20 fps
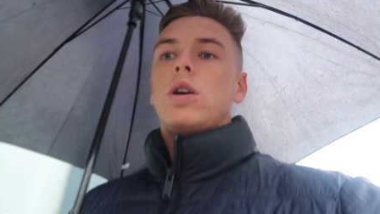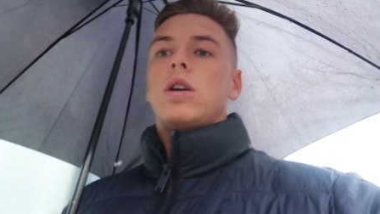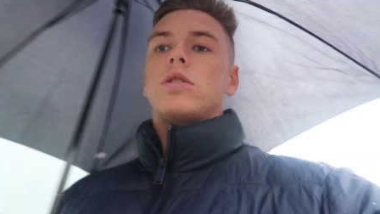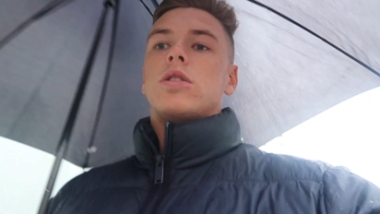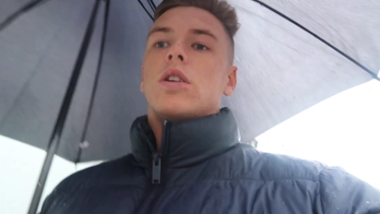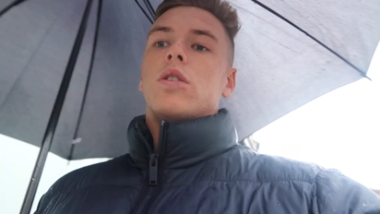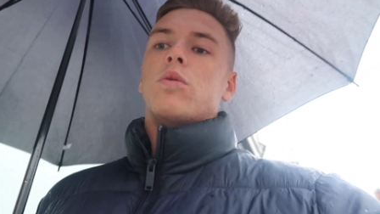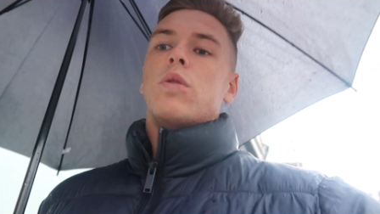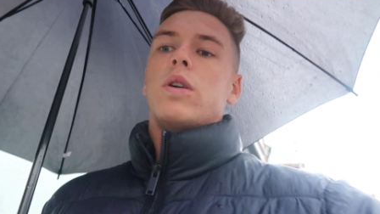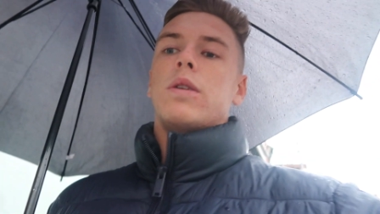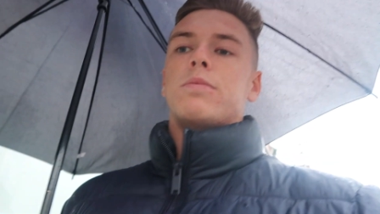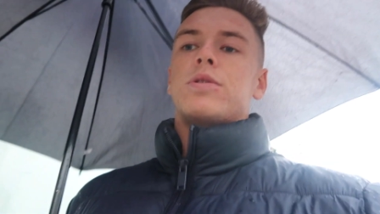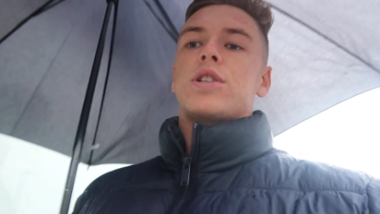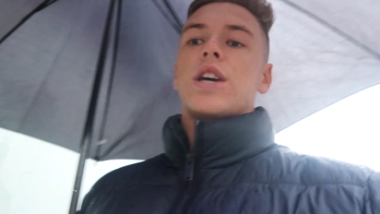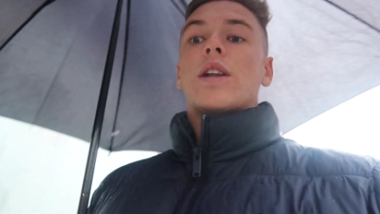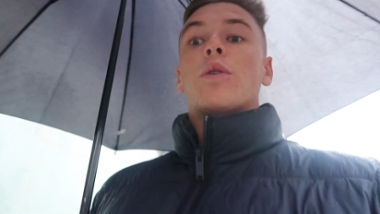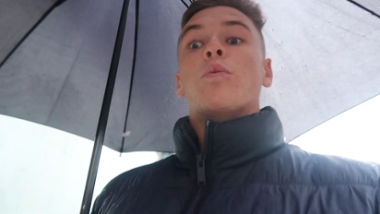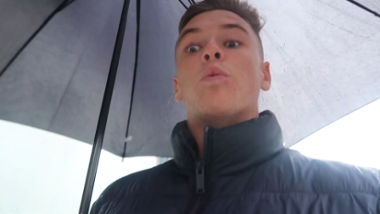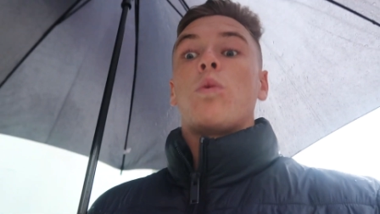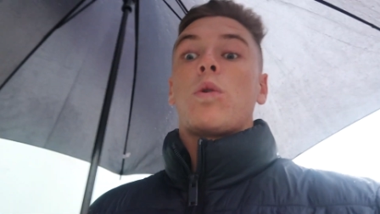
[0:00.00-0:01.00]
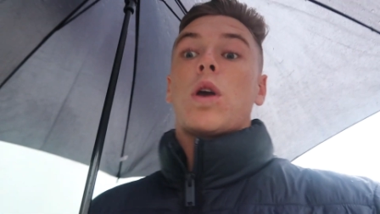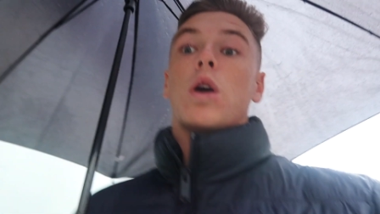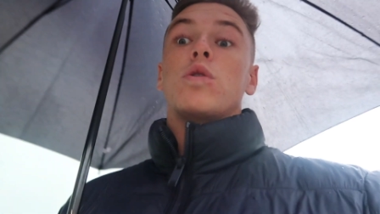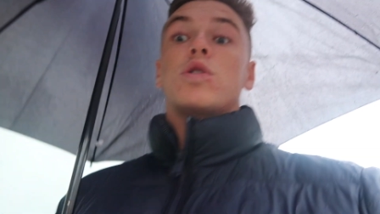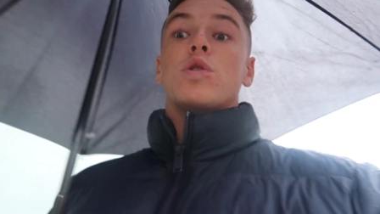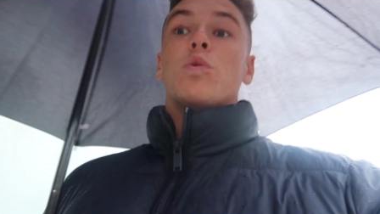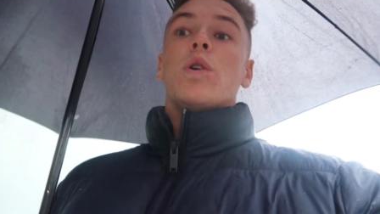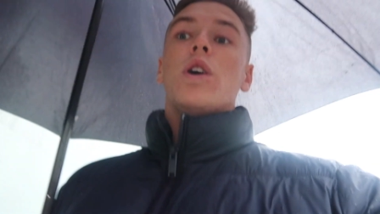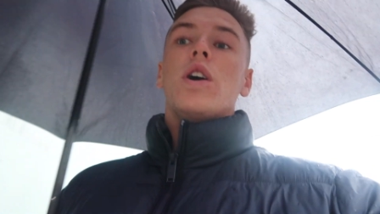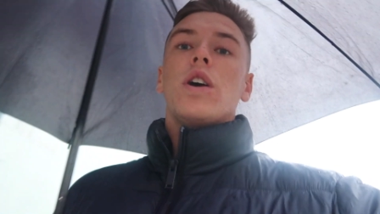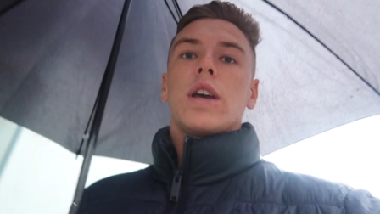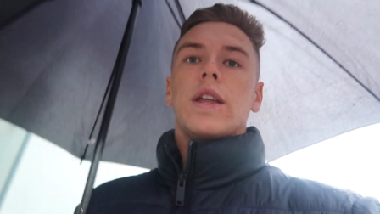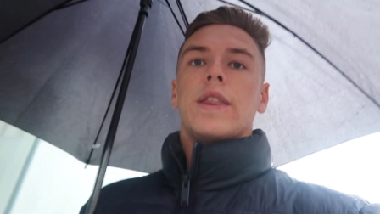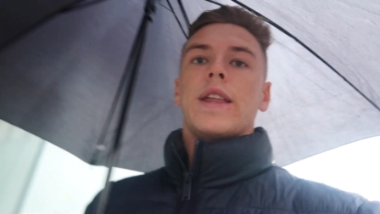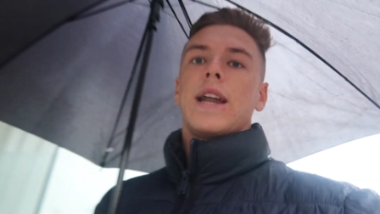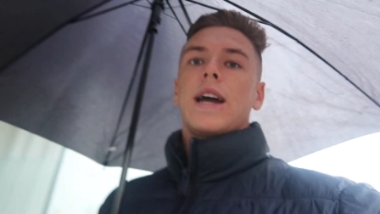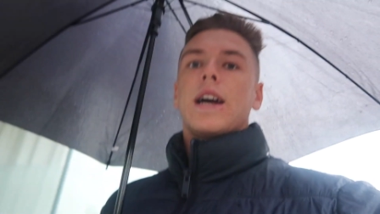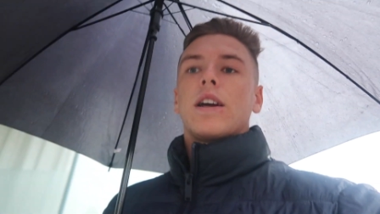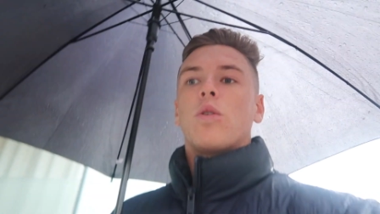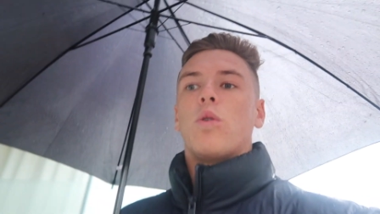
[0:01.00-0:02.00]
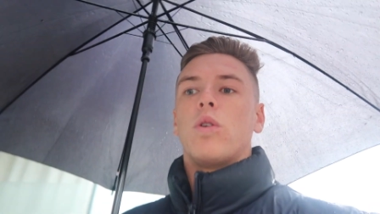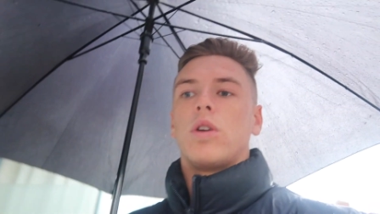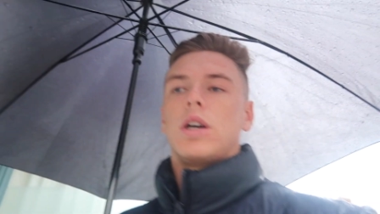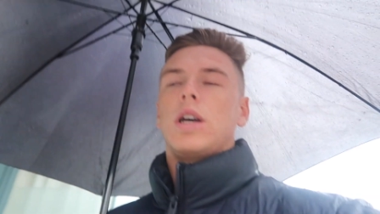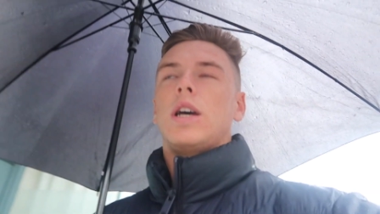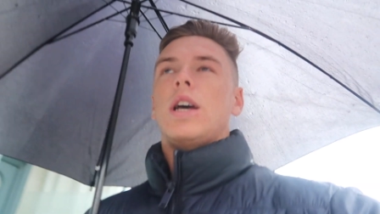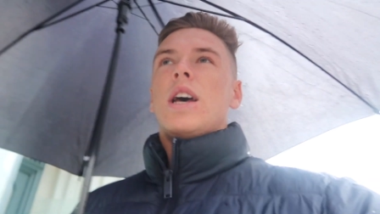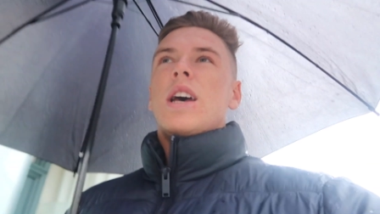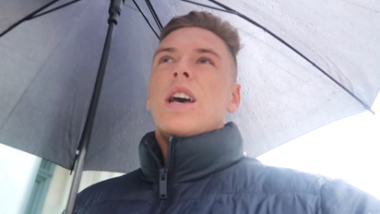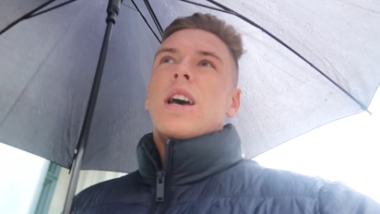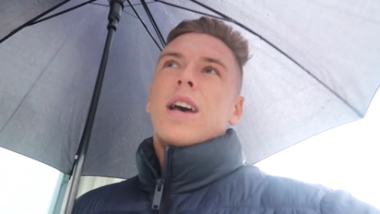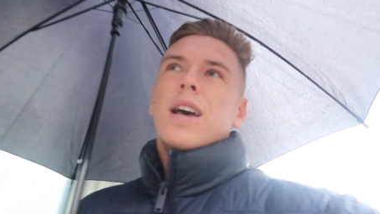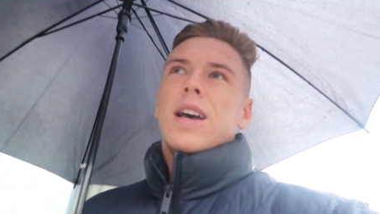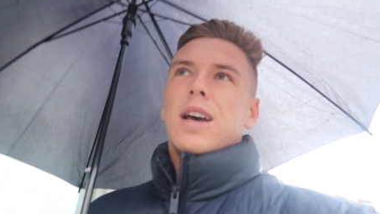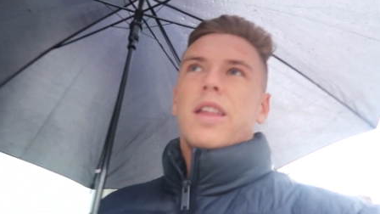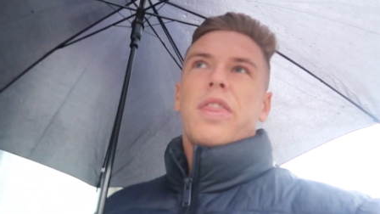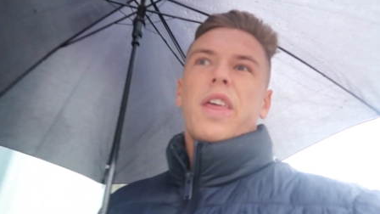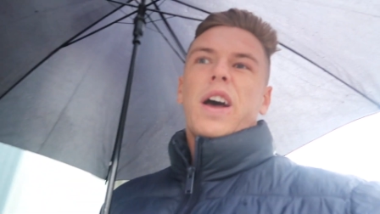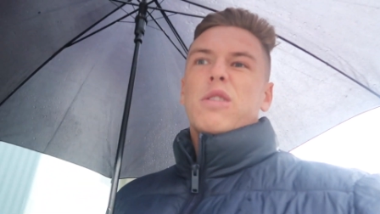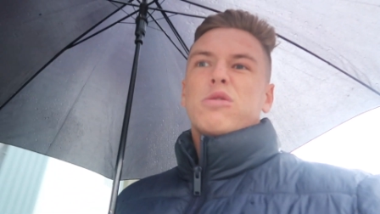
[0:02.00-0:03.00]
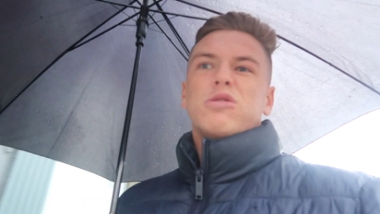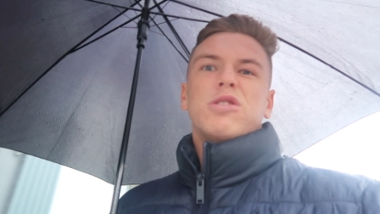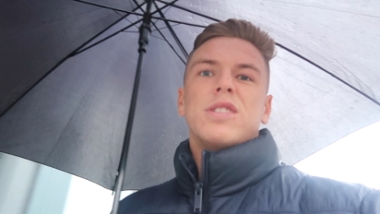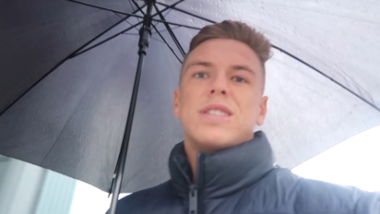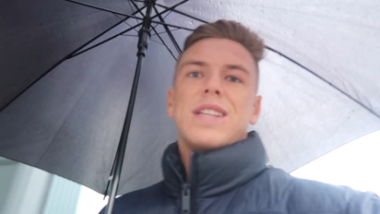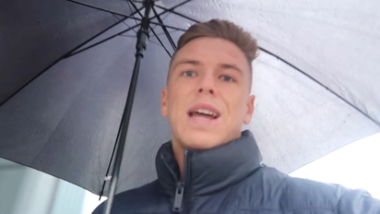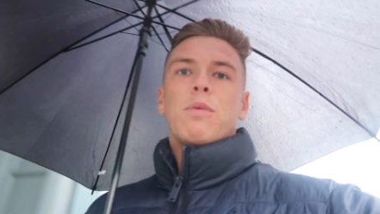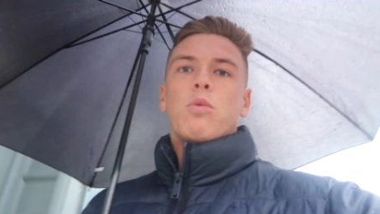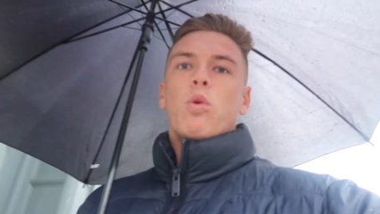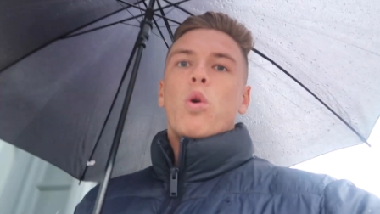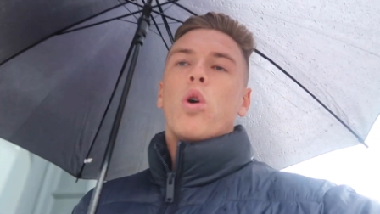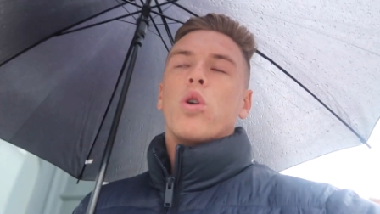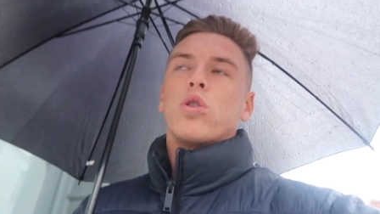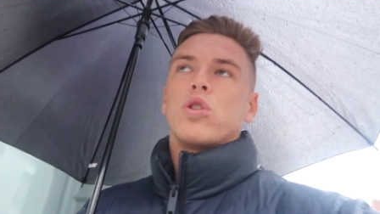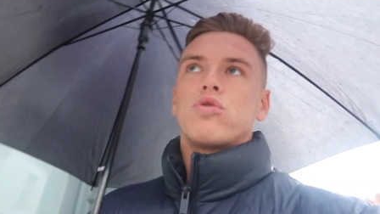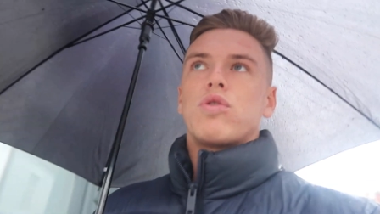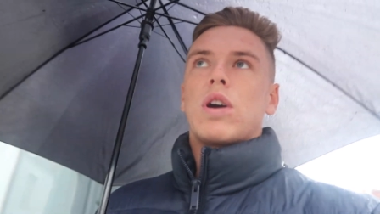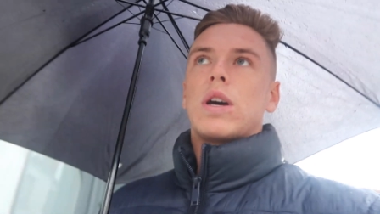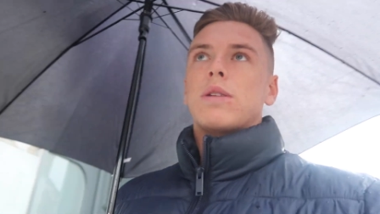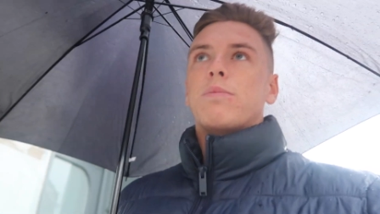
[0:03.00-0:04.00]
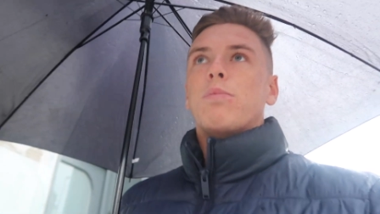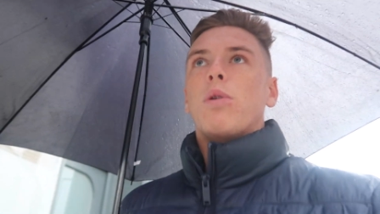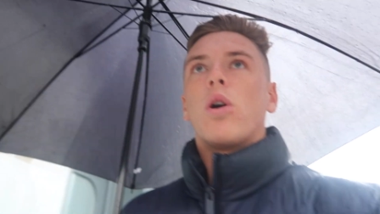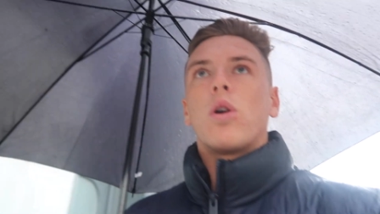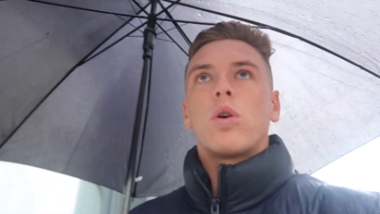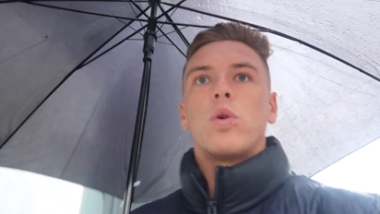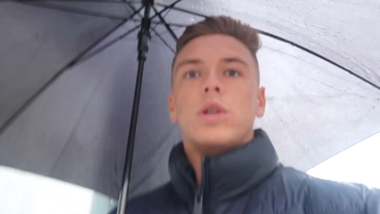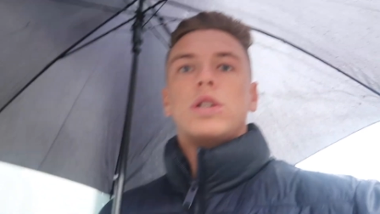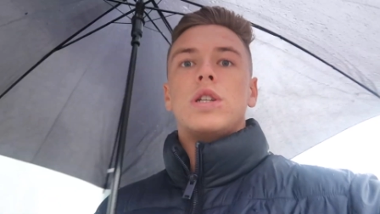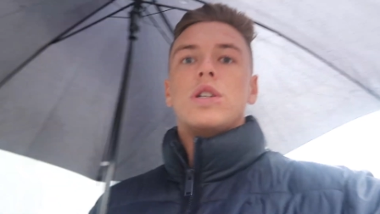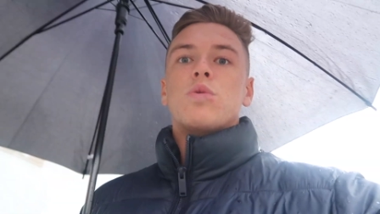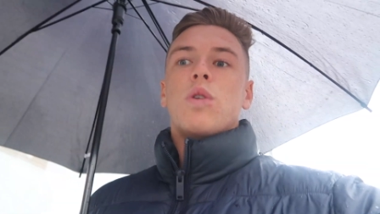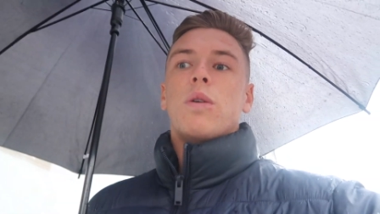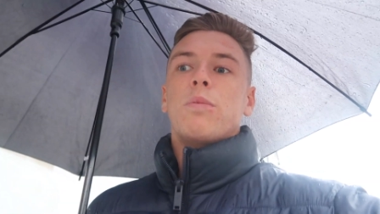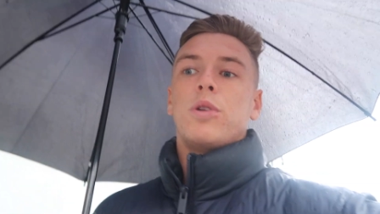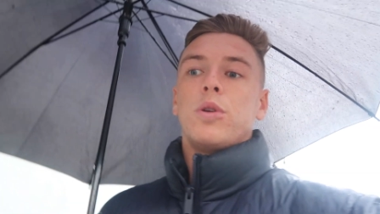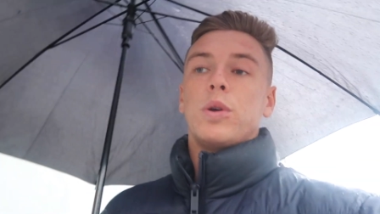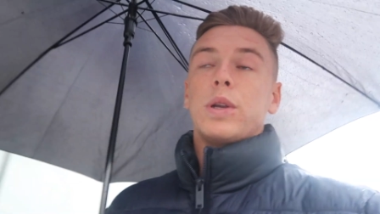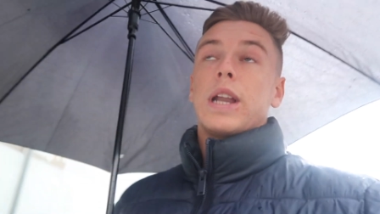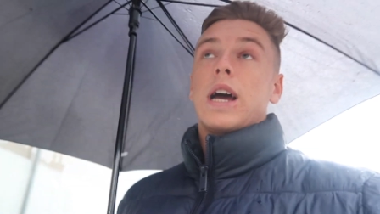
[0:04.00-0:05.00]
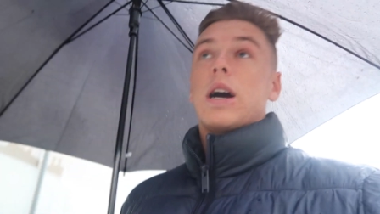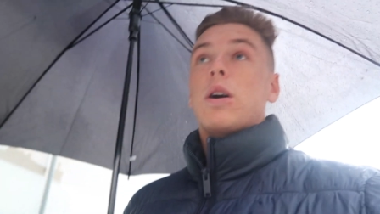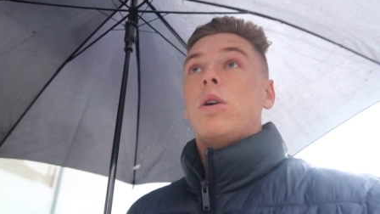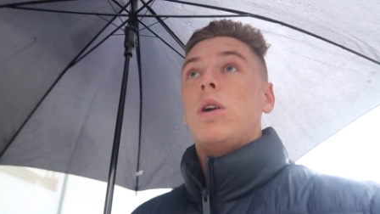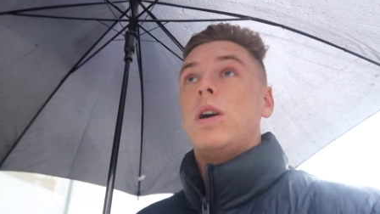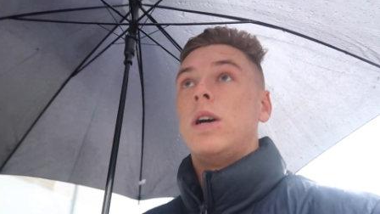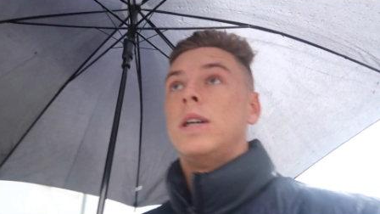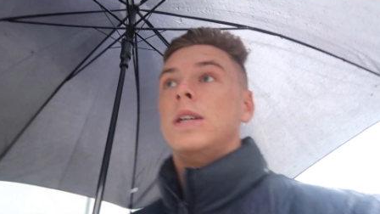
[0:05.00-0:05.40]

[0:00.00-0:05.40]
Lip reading: So Shannon goes to work and then I go on a 1,000-step walk just around the block, which is what I'm doing now.